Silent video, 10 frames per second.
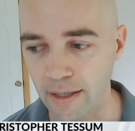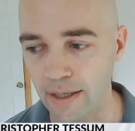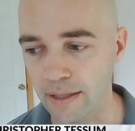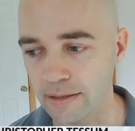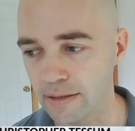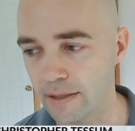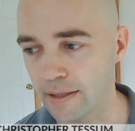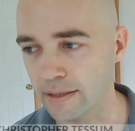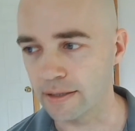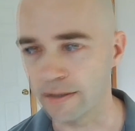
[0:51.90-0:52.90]
and
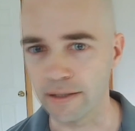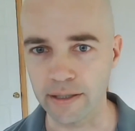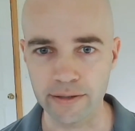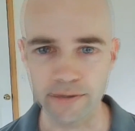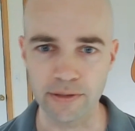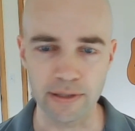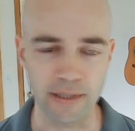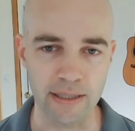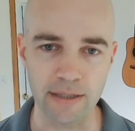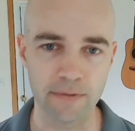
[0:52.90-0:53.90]
that there aren't really
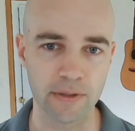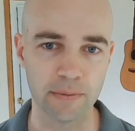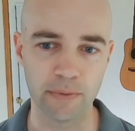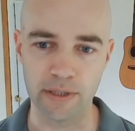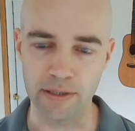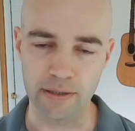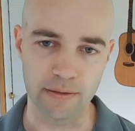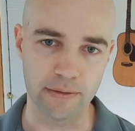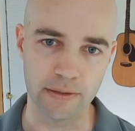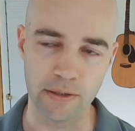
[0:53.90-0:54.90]
any of them that
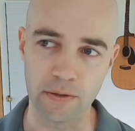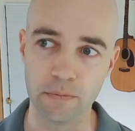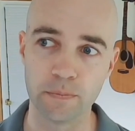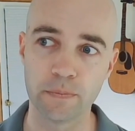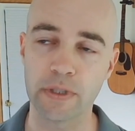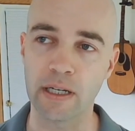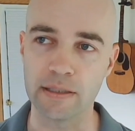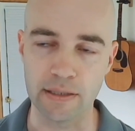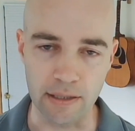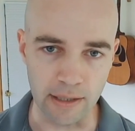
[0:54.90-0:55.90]
are you know
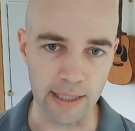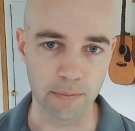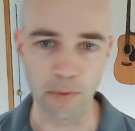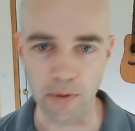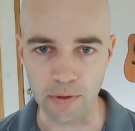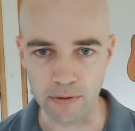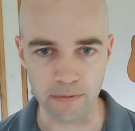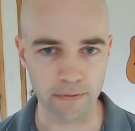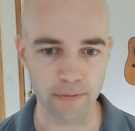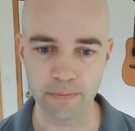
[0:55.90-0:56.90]
causing a lot
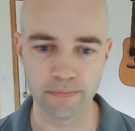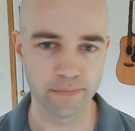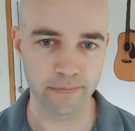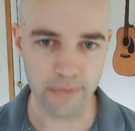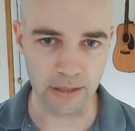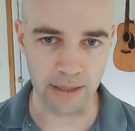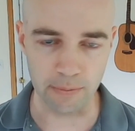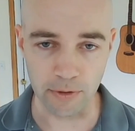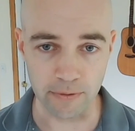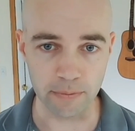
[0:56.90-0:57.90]
more of the a lot
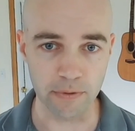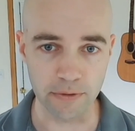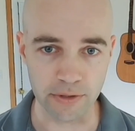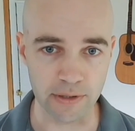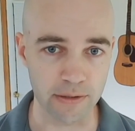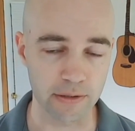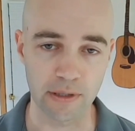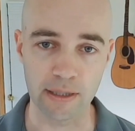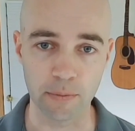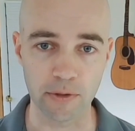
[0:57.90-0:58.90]
more of the pollution or a
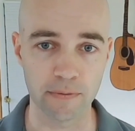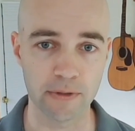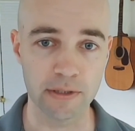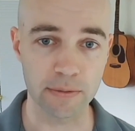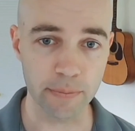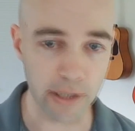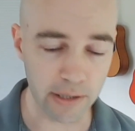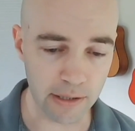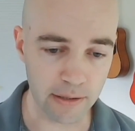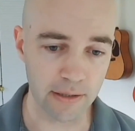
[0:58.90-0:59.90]
lot more of the
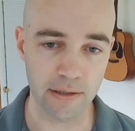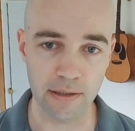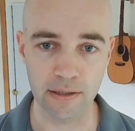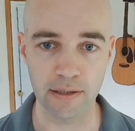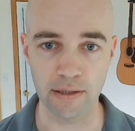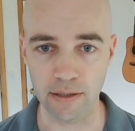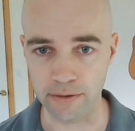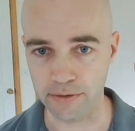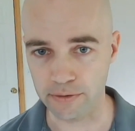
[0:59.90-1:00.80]
disparity than, than any other